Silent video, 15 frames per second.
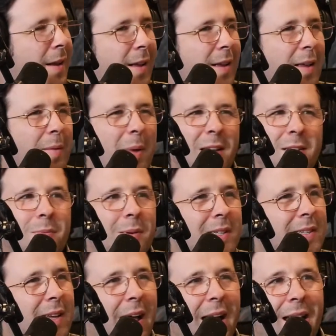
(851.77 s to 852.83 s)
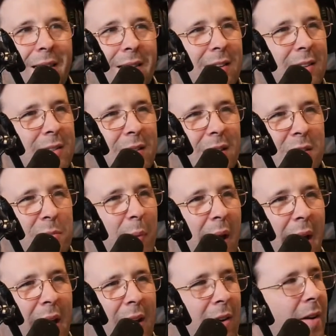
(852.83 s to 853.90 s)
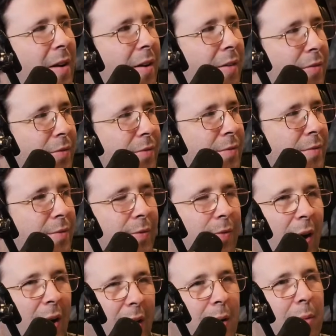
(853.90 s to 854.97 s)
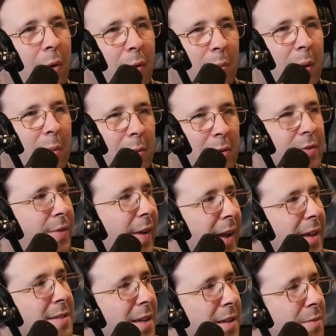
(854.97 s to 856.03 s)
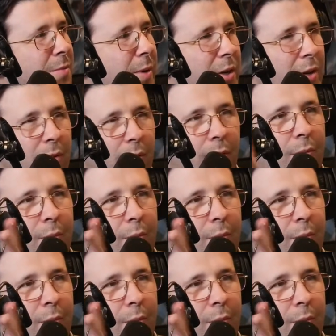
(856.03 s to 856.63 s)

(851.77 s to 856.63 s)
It makes me sad, this pattern of fucking with people's faces when you're